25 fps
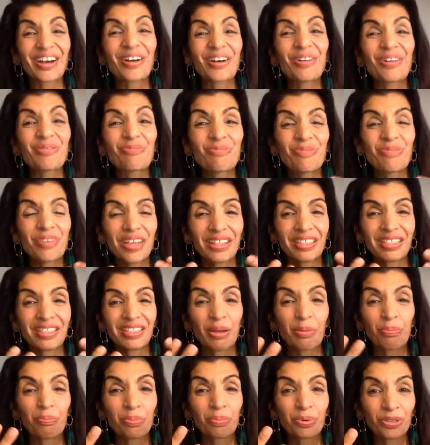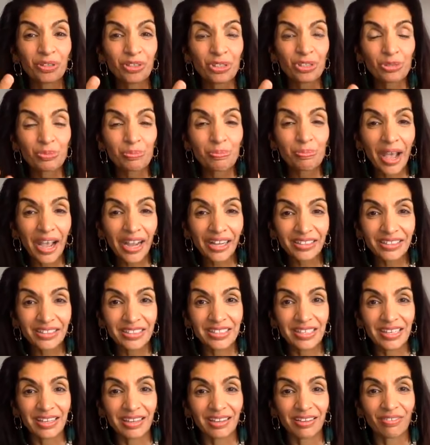with
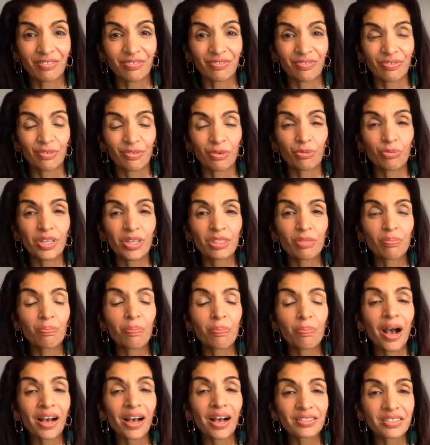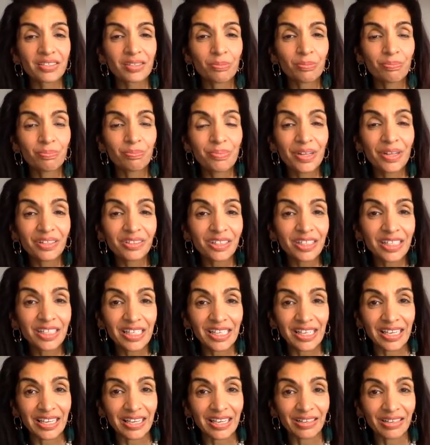perspective, with
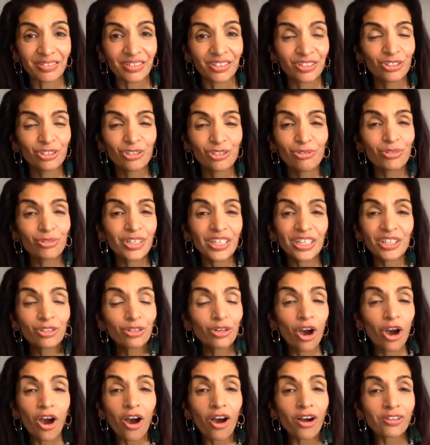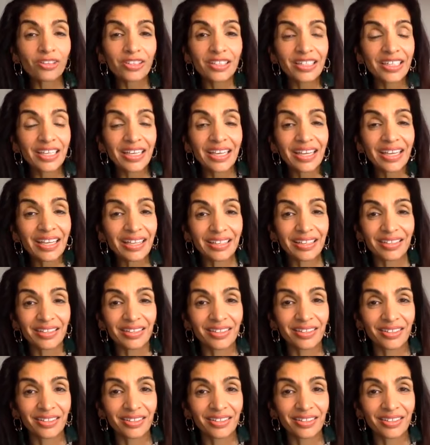possibility. You can call it in.